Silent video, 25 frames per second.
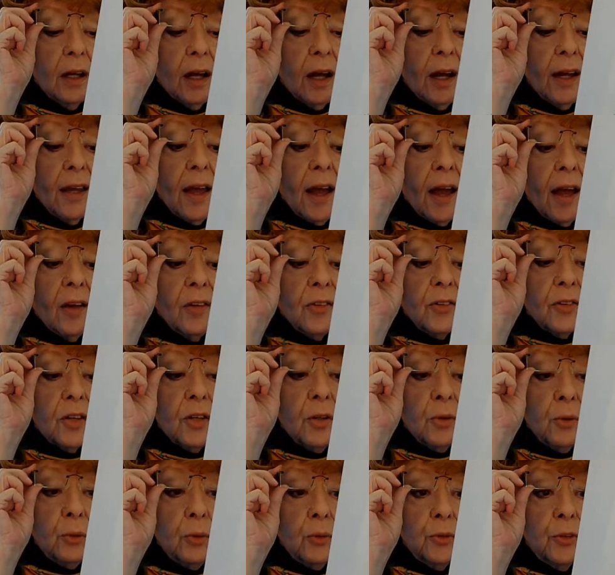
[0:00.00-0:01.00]
I ask
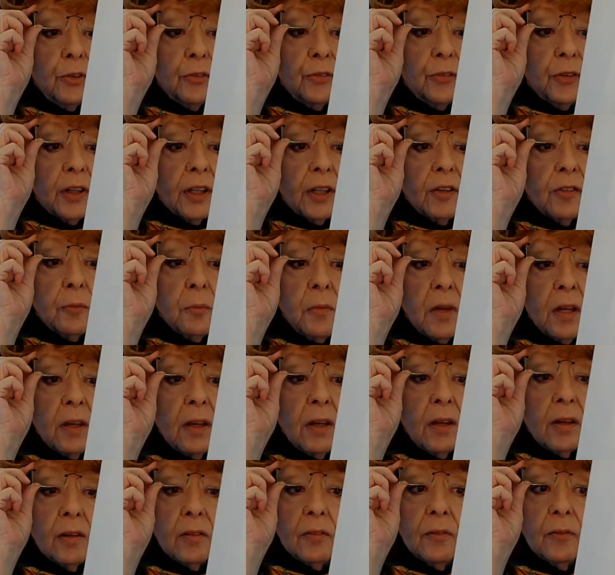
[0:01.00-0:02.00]
you to forgive
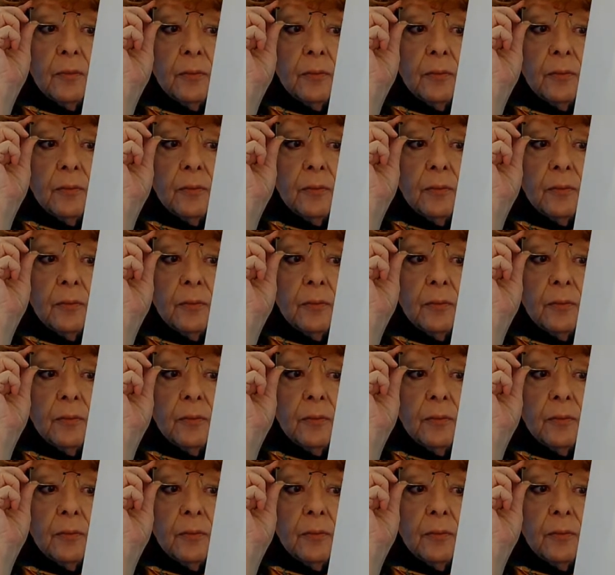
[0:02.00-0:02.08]
me.